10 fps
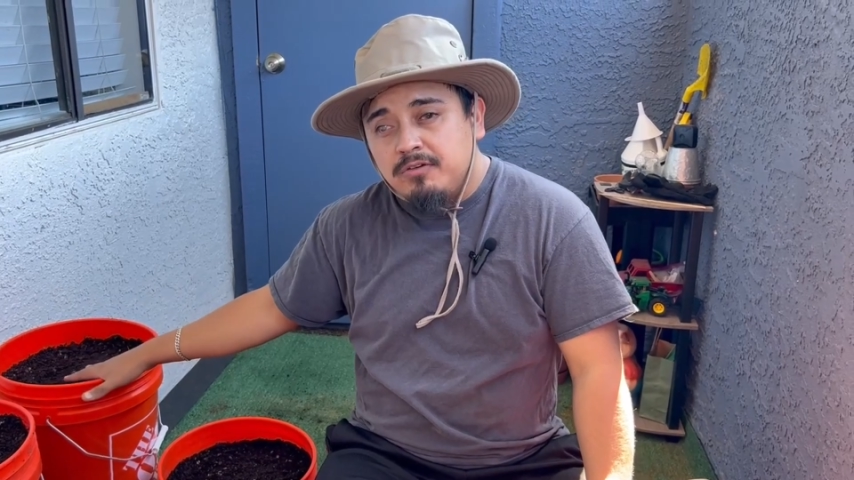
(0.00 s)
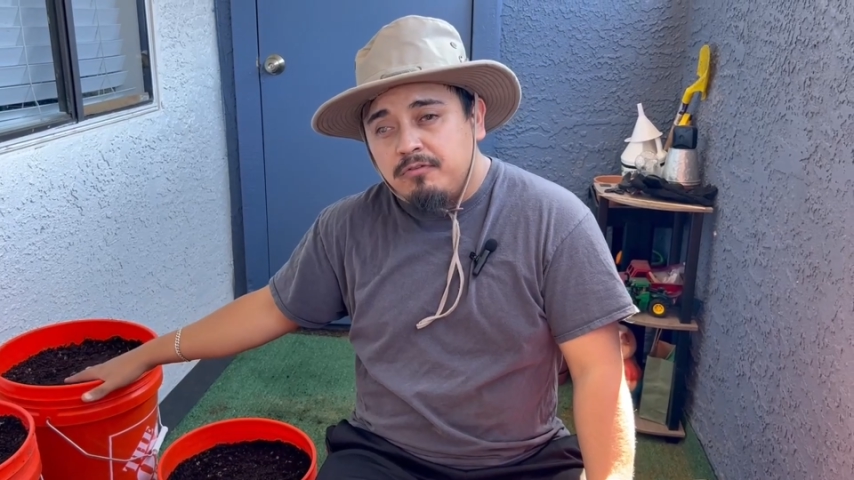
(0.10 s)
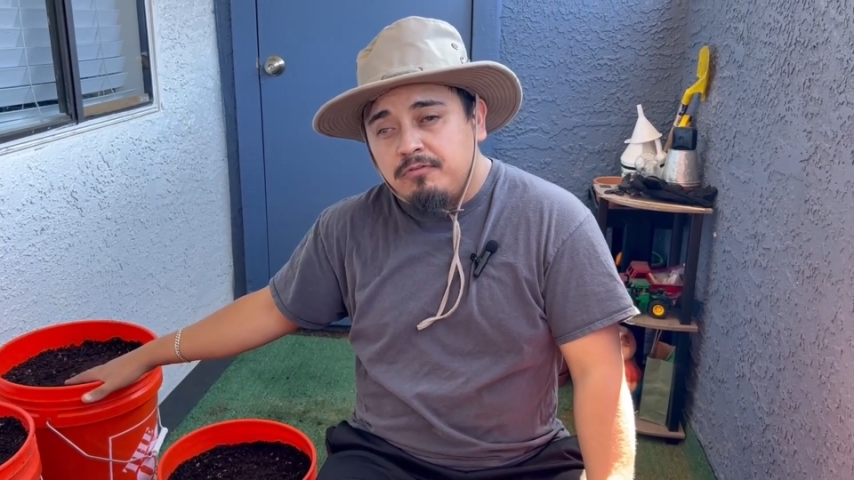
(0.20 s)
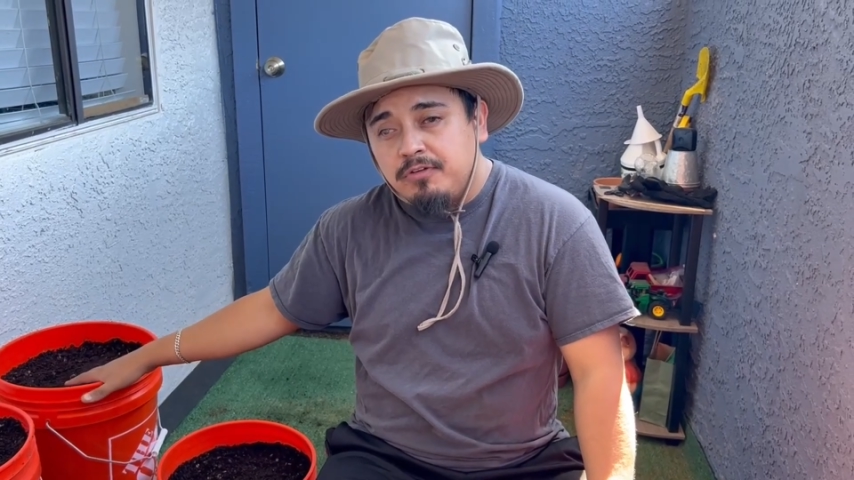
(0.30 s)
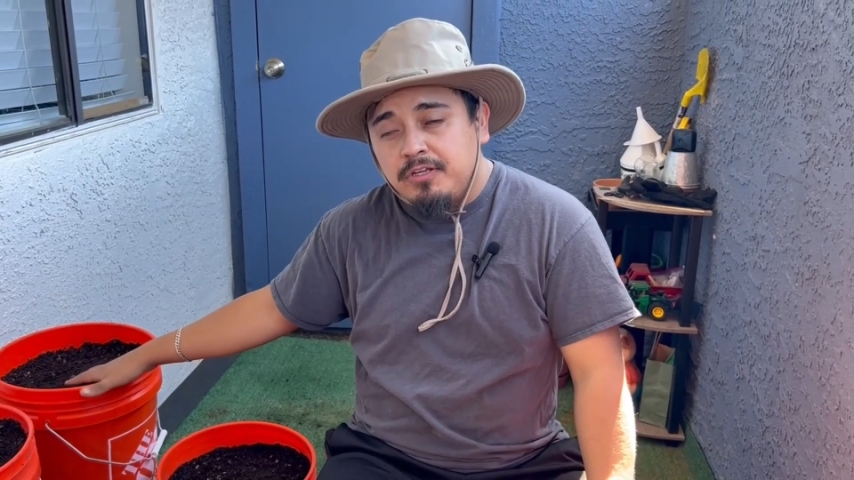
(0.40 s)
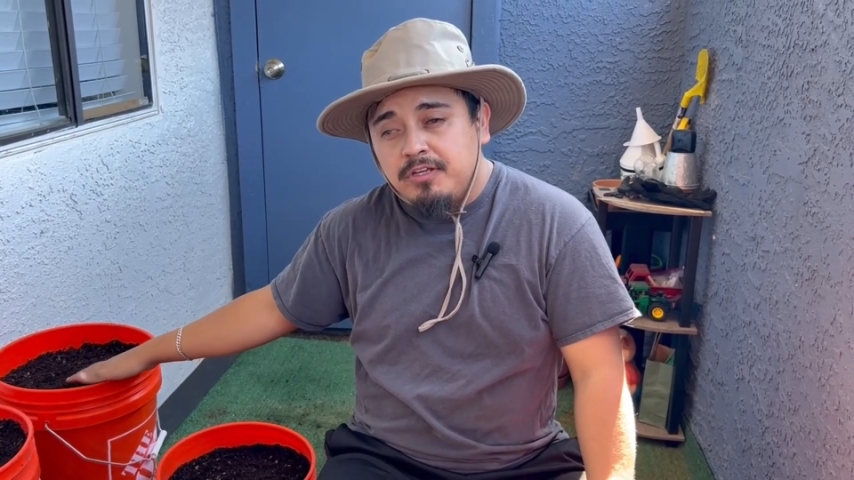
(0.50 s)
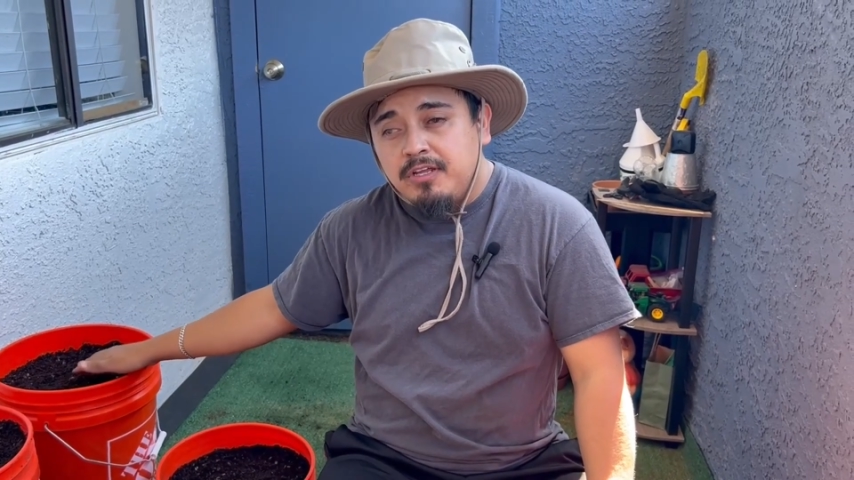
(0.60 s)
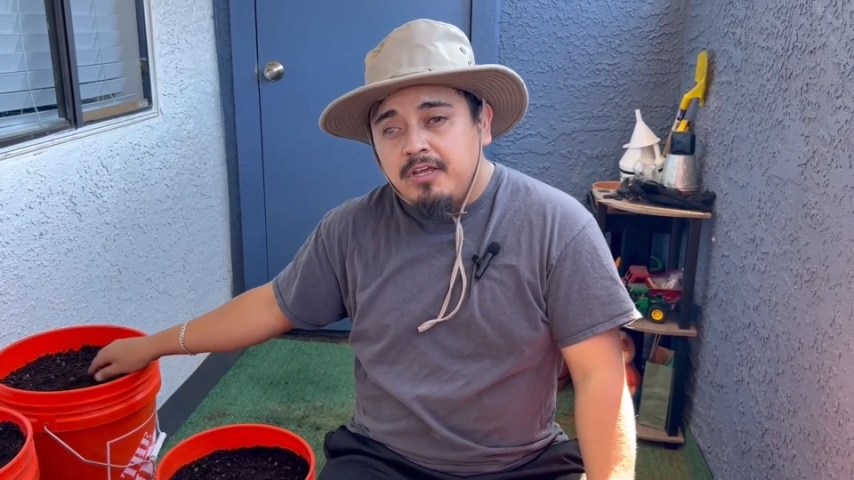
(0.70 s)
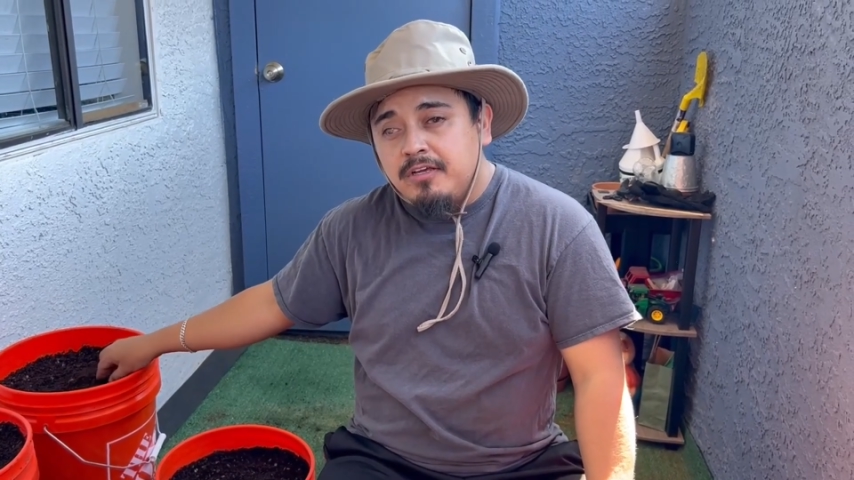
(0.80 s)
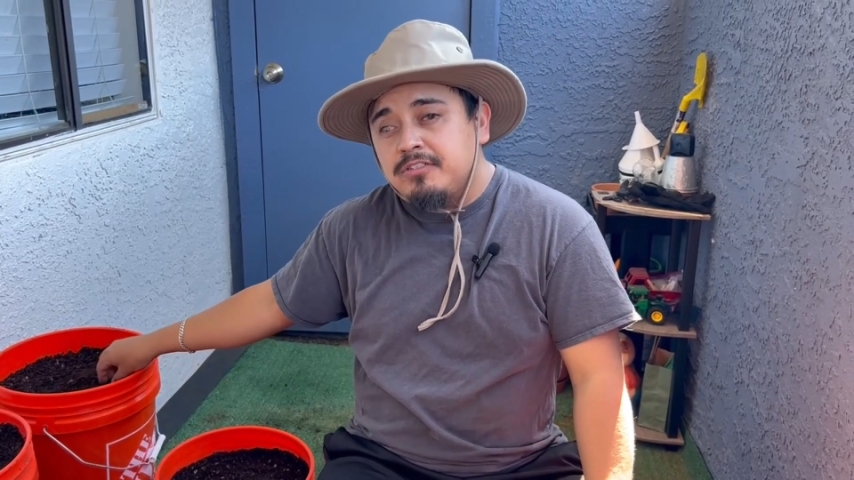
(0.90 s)
hopefully,
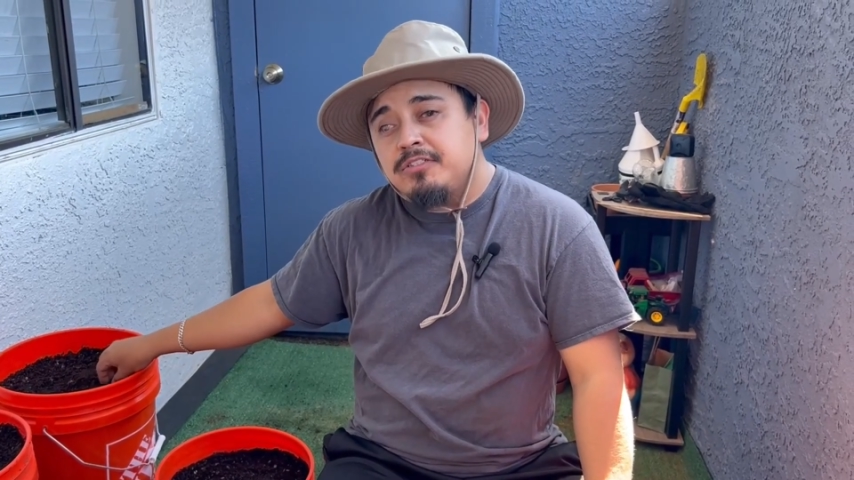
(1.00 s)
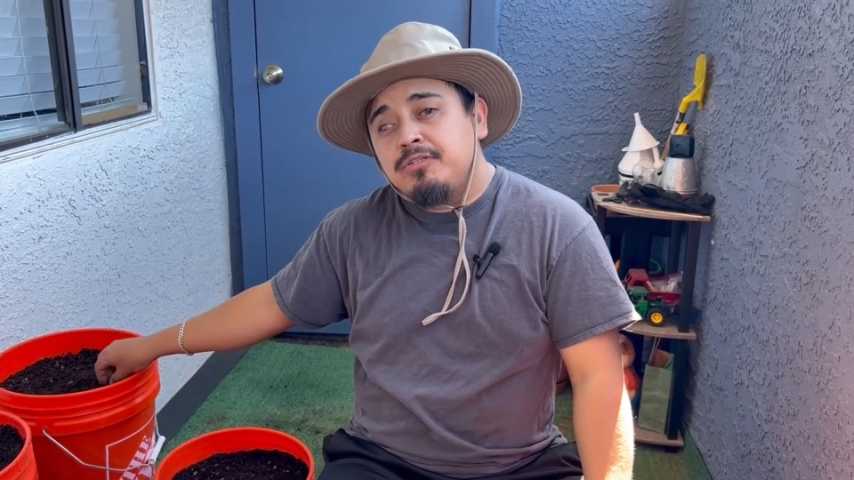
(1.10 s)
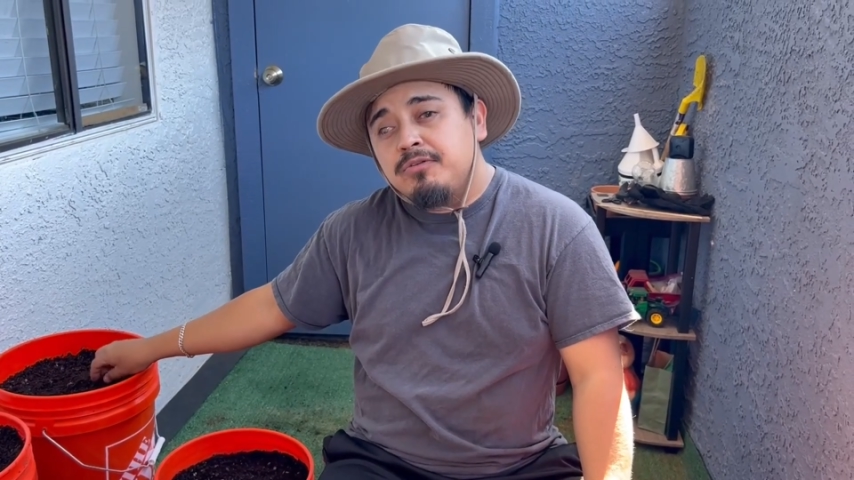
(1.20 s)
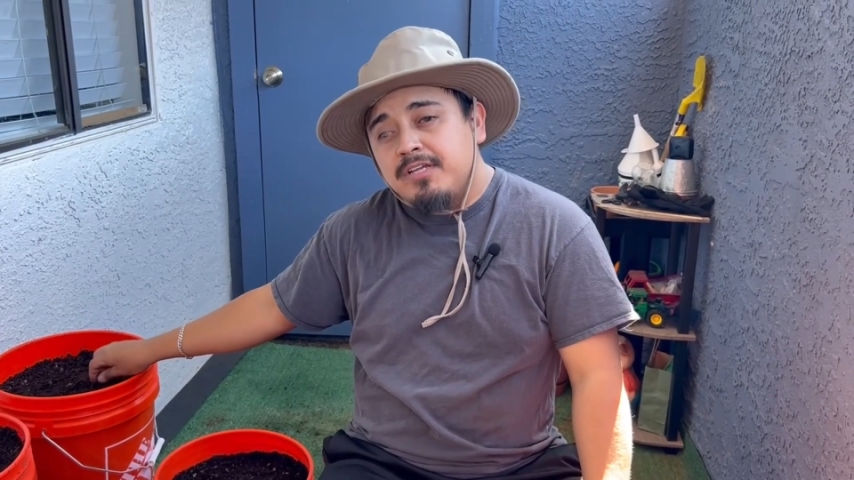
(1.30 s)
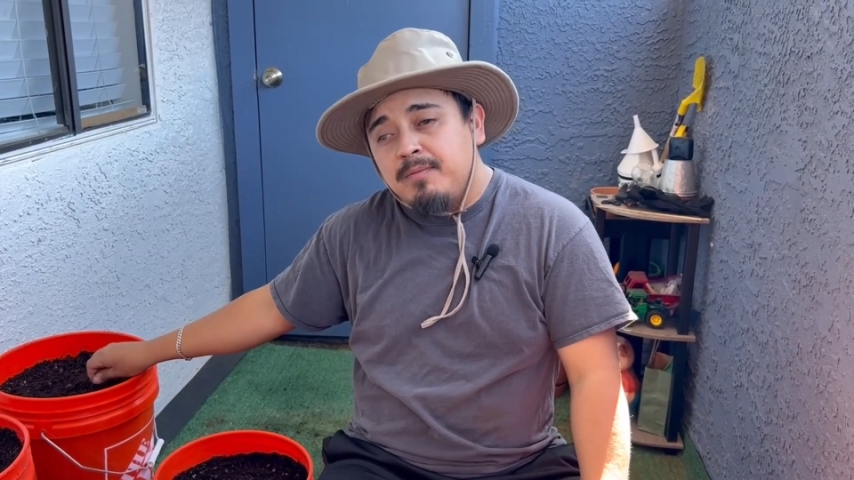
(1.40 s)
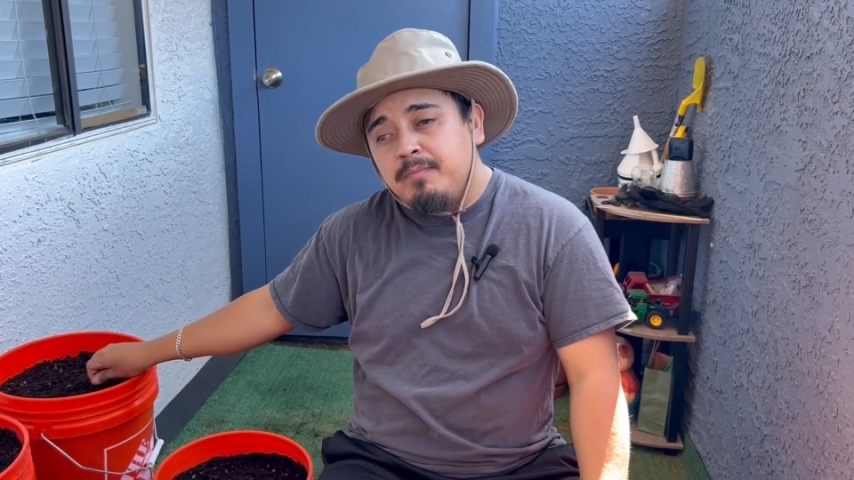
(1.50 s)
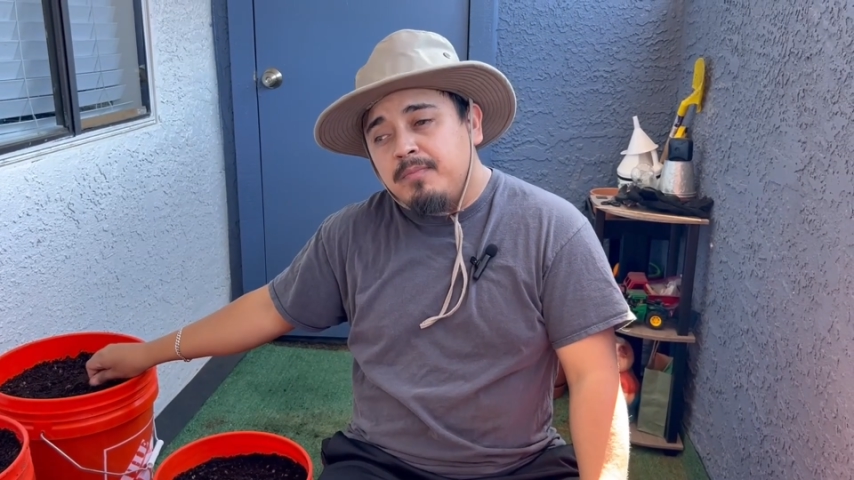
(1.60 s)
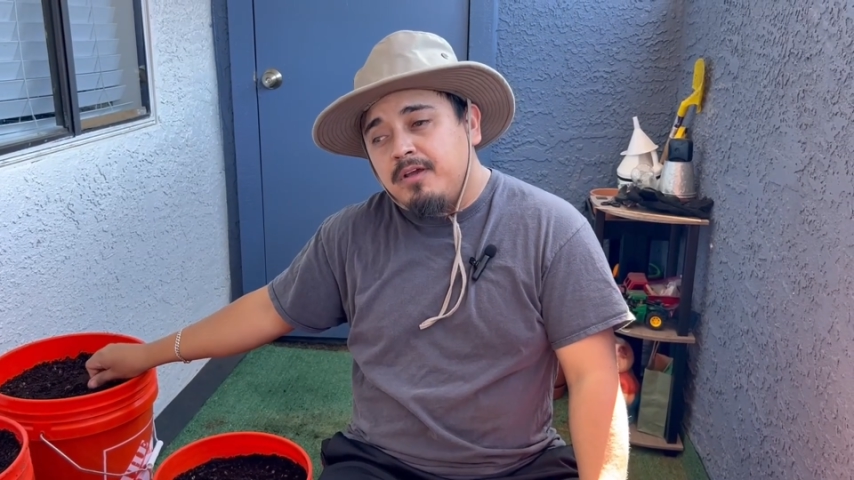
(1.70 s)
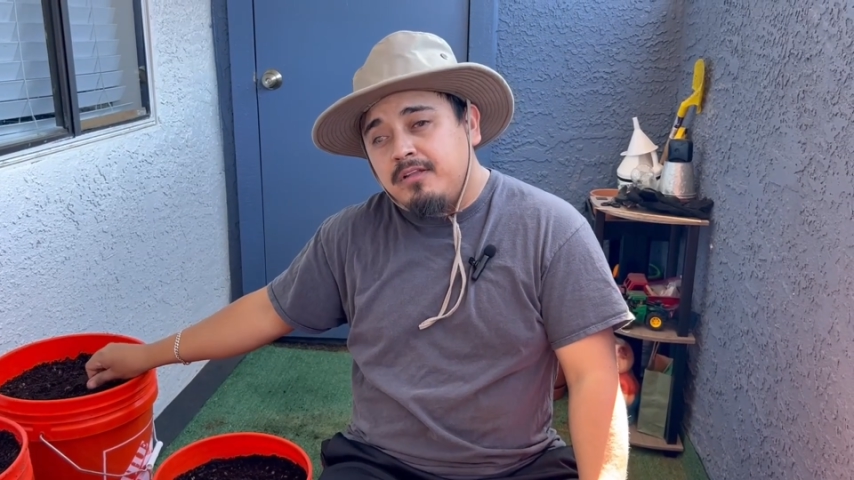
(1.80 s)
because there's still time.